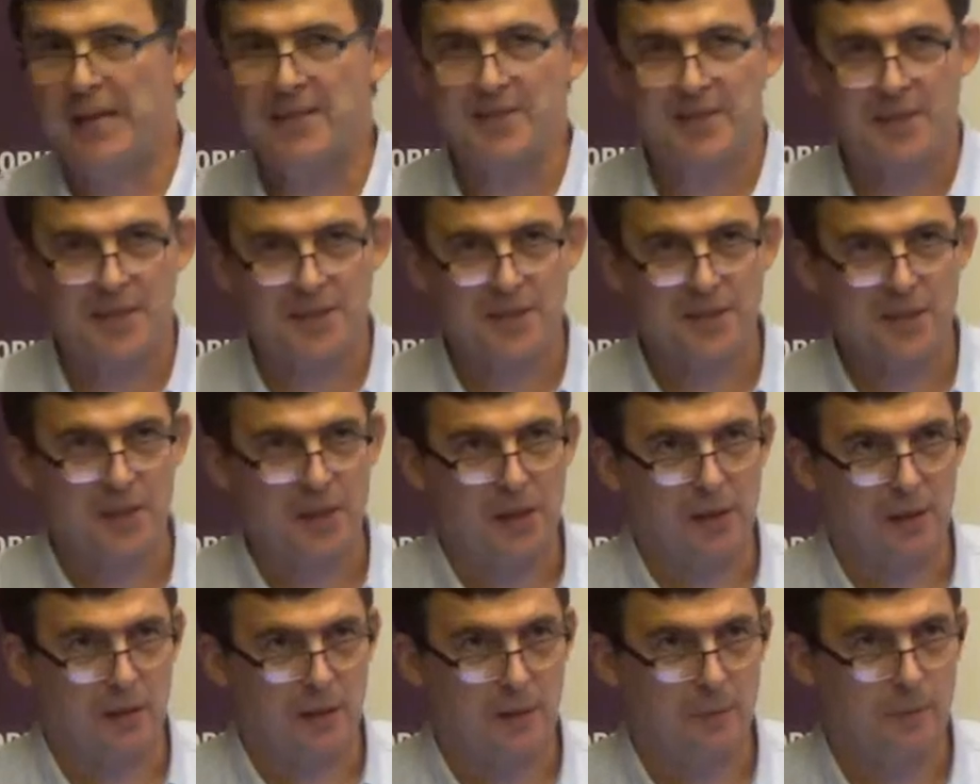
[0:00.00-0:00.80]

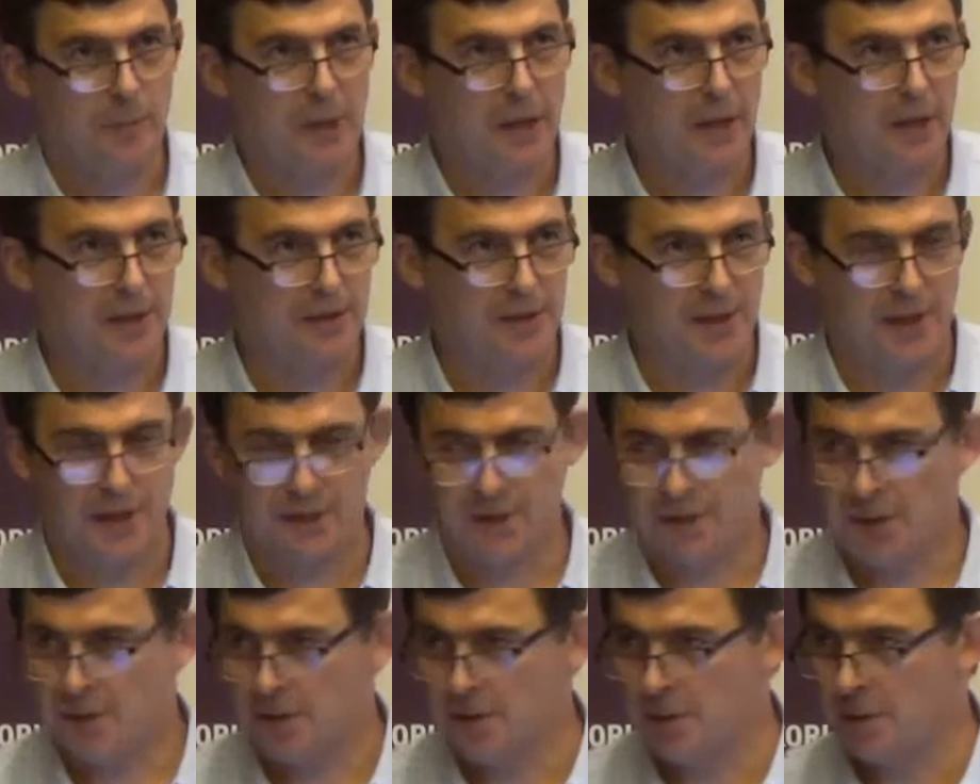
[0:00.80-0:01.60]
pre-existing
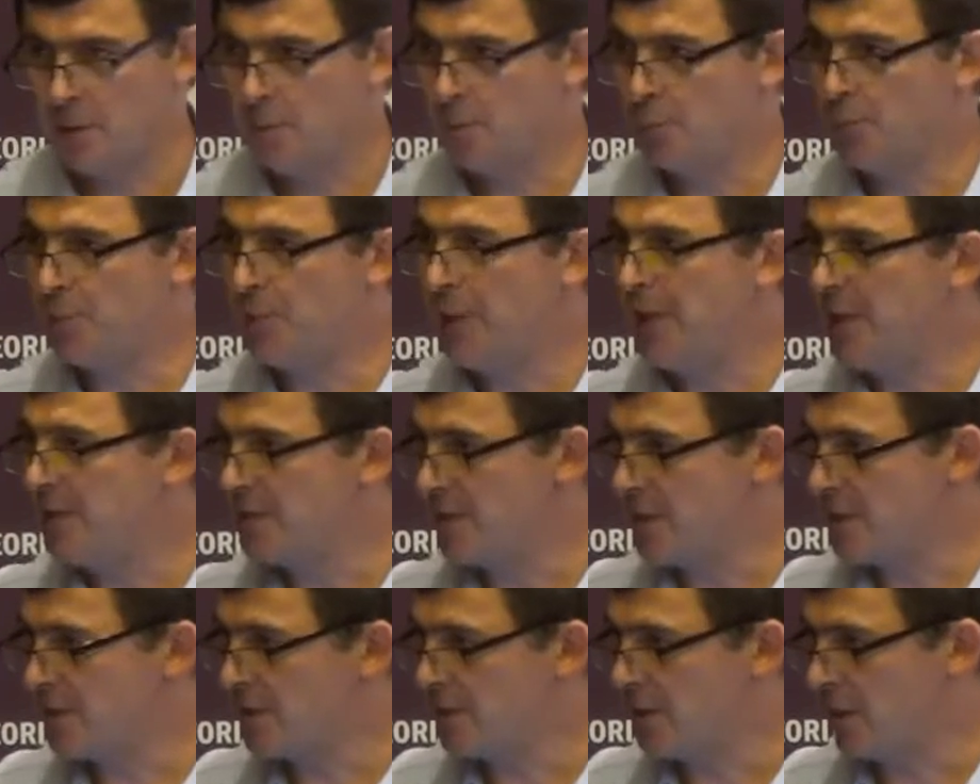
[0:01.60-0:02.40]
politics,
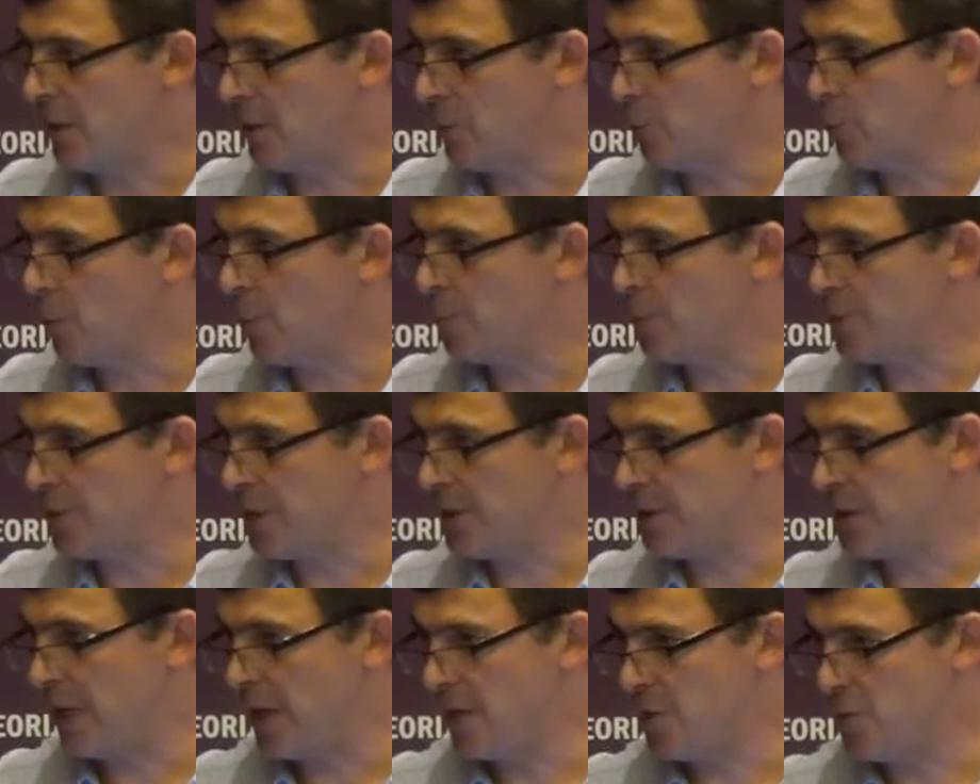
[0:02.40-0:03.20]

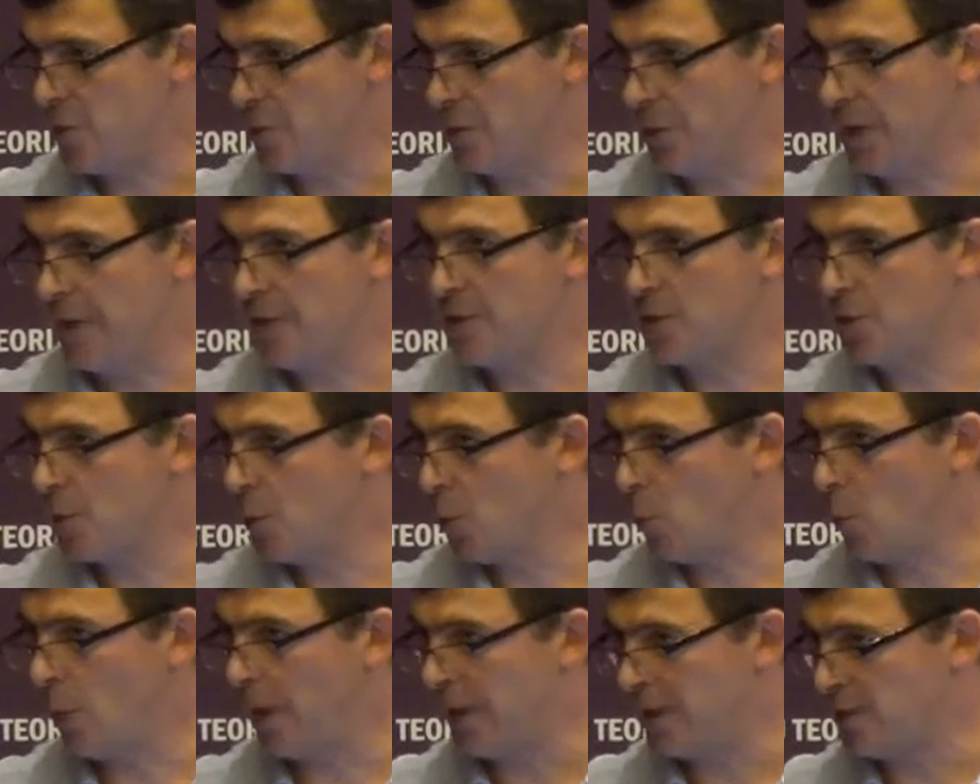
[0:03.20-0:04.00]
pre-existing
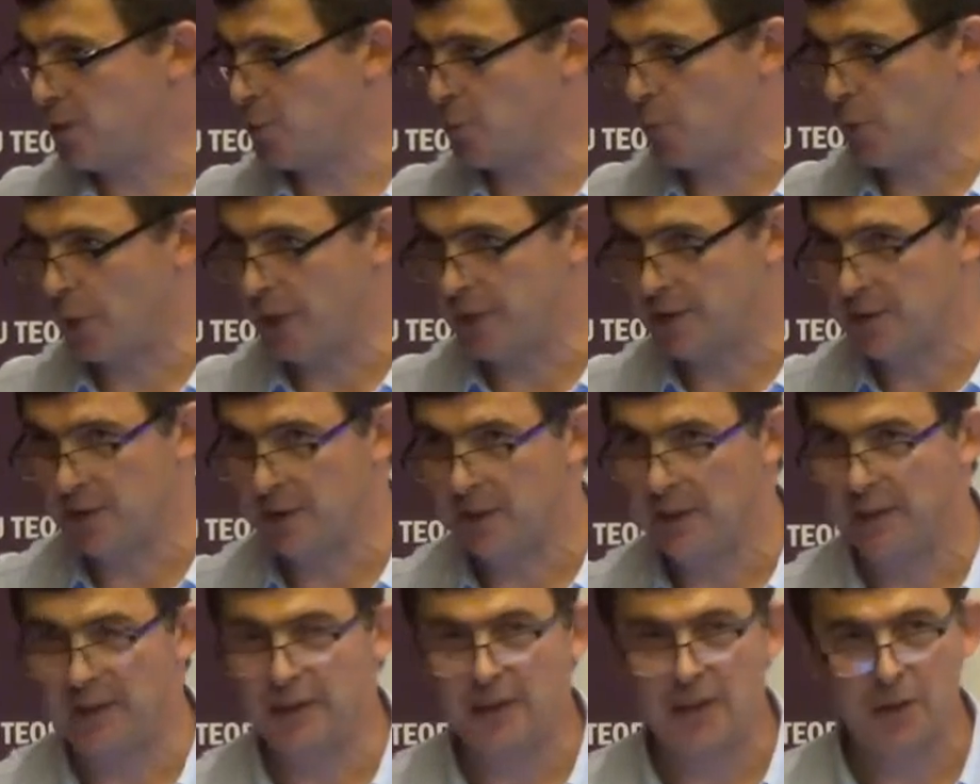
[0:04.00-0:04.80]
representation is so
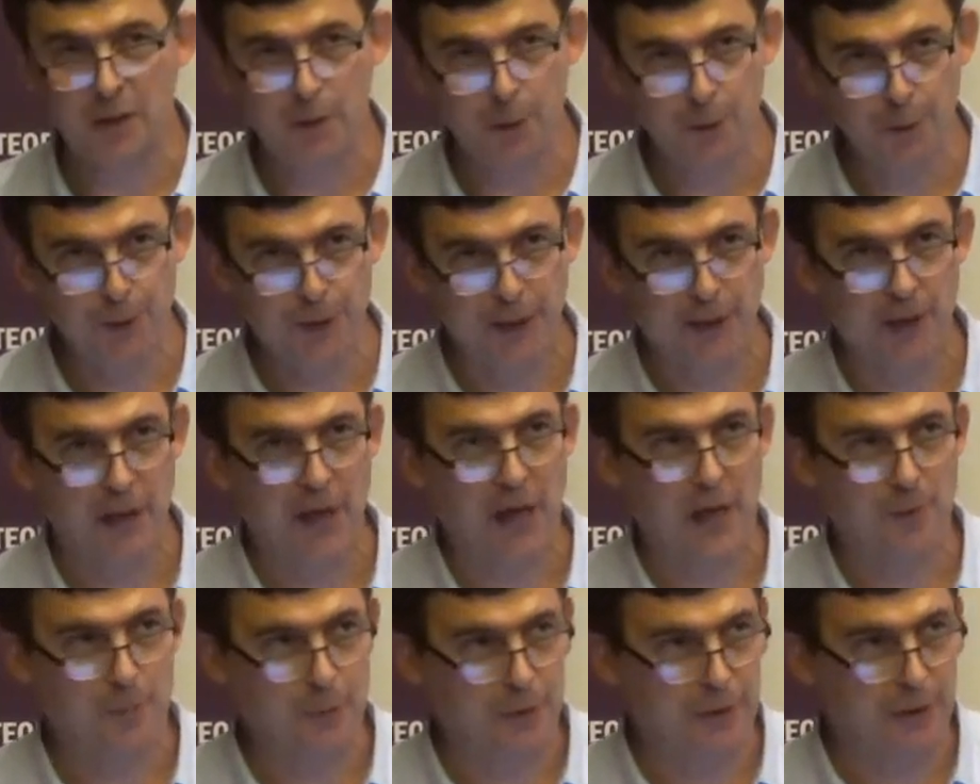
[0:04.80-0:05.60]
widespread,
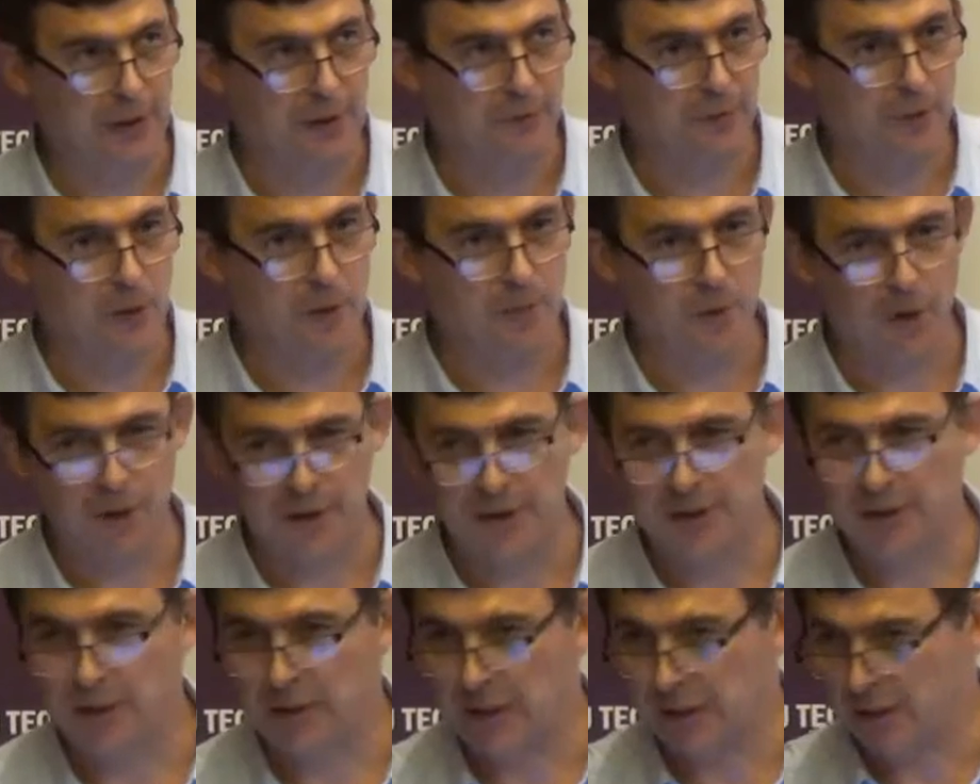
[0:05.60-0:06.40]
including, I
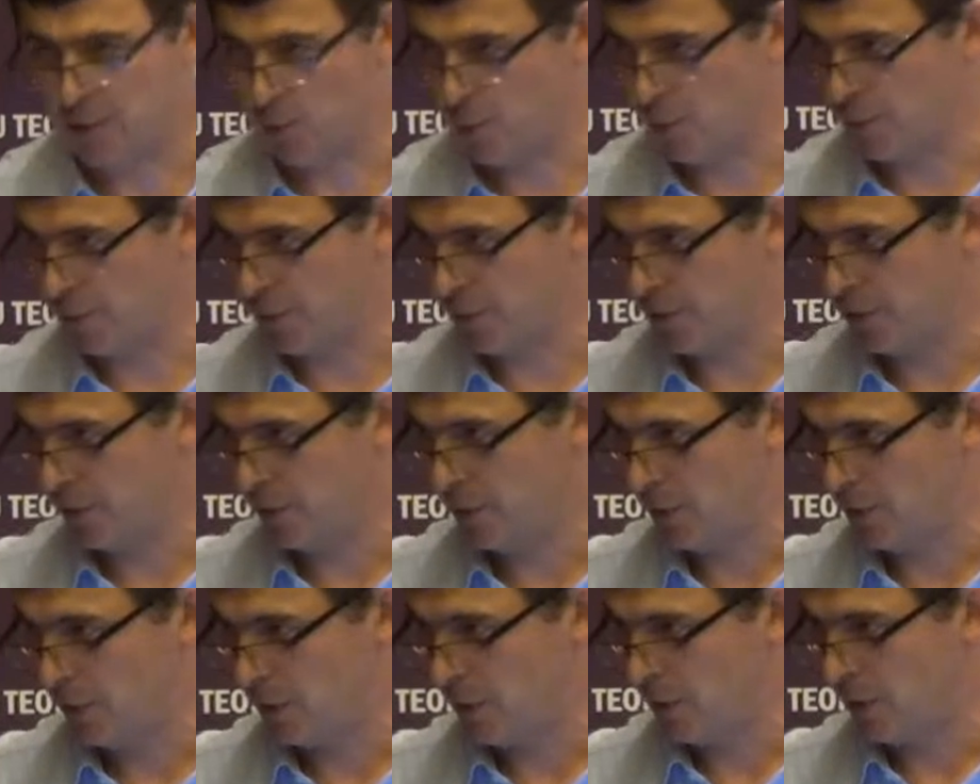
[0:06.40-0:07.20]
believe, among
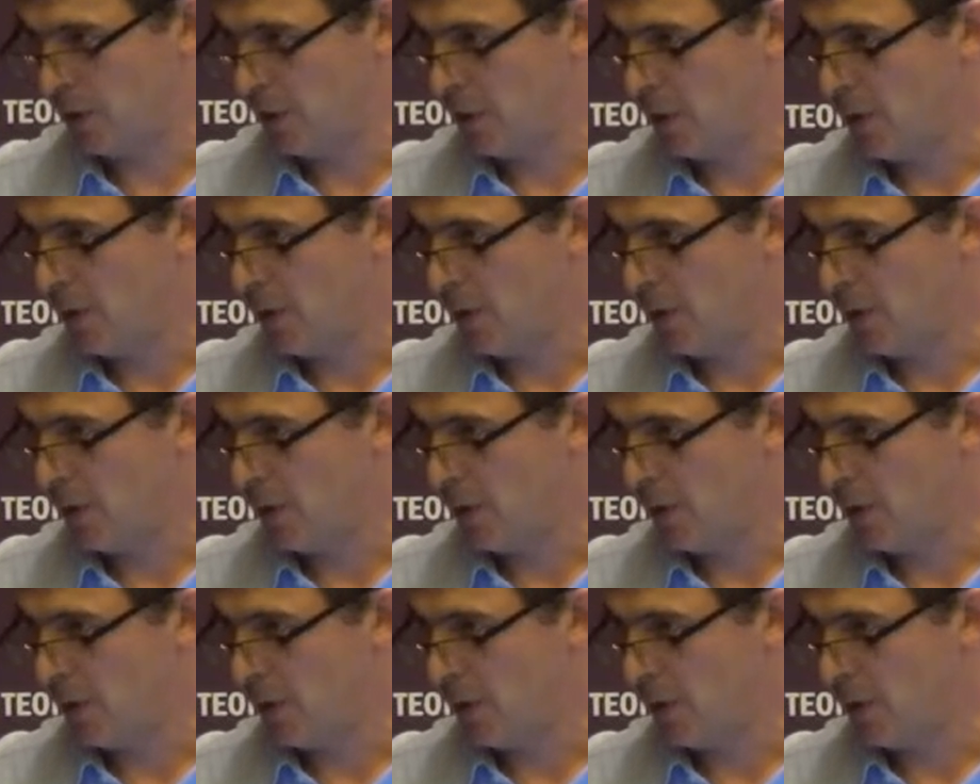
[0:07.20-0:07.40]
intellectuals?